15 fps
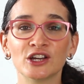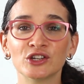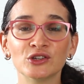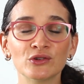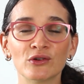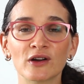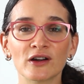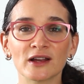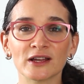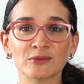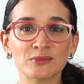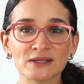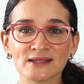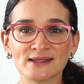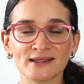you are a
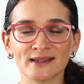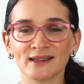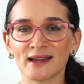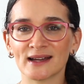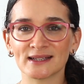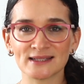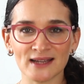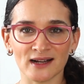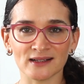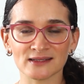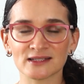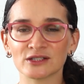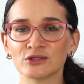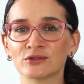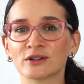busy
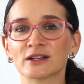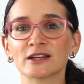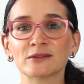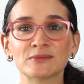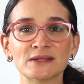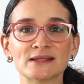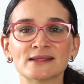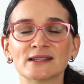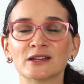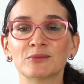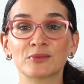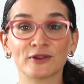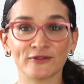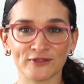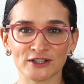adult, you are a busy
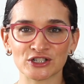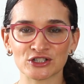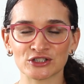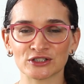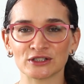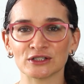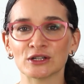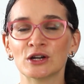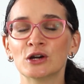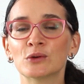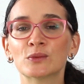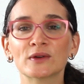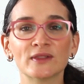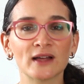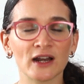professional
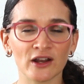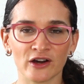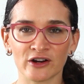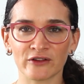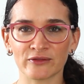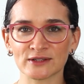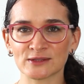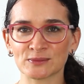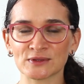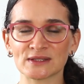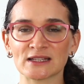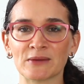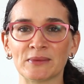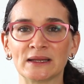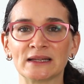with a lot of
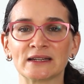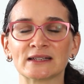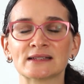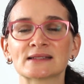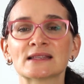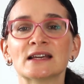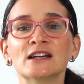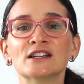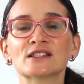responsibilities.